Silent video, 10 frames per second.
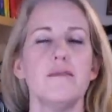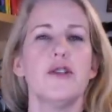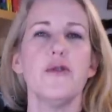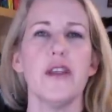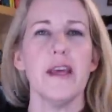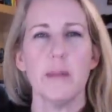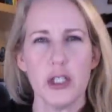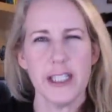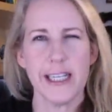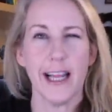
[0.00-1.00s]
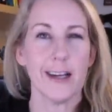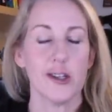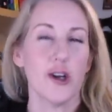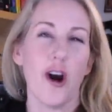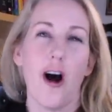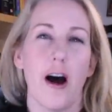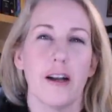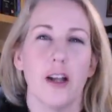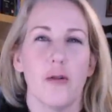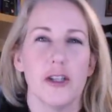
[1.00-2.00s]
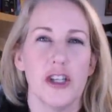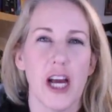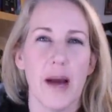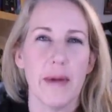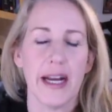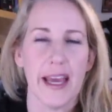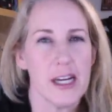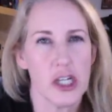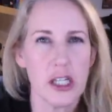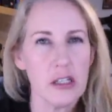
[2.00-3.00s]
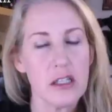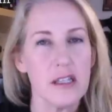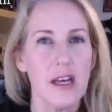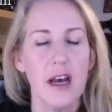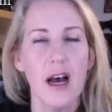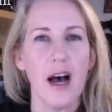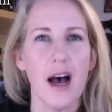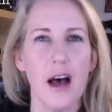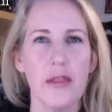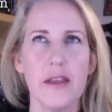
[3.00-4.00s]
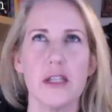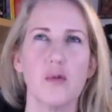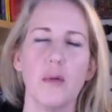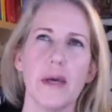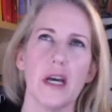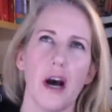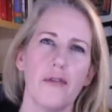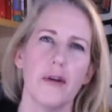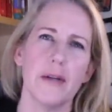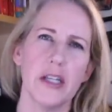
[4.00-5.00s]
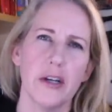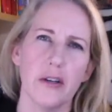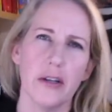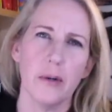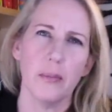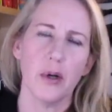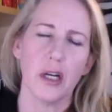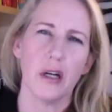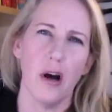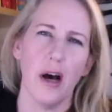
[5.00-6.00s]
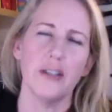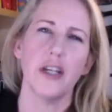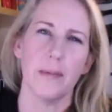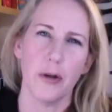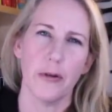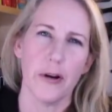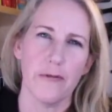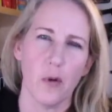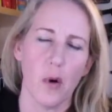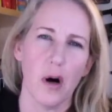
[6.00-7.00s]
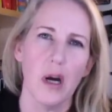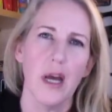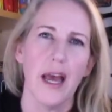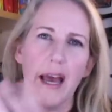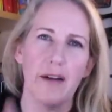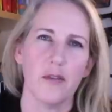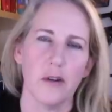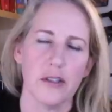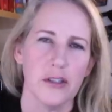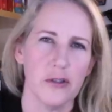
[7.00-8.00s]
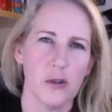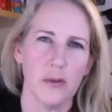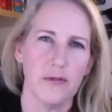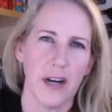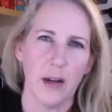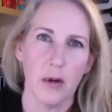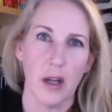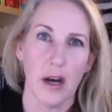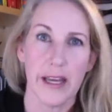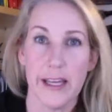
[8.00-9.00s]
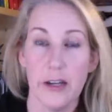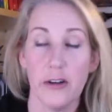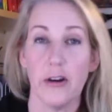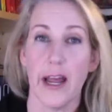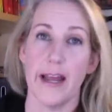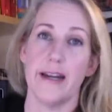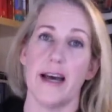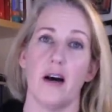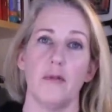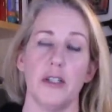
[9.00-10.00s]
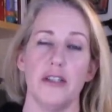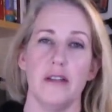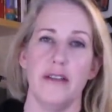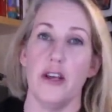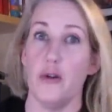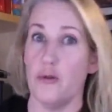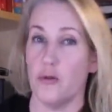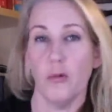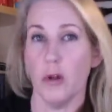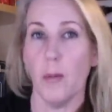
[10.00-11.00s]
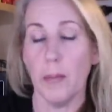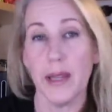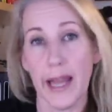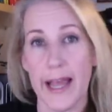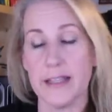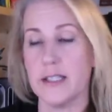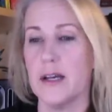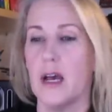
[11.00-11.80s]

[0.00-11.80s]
Welcome to the emergency lecture on lower GI medications. This will be covering material in your book on chapter 34, and of course, as usual, follow along in your handout, which is in the usual place.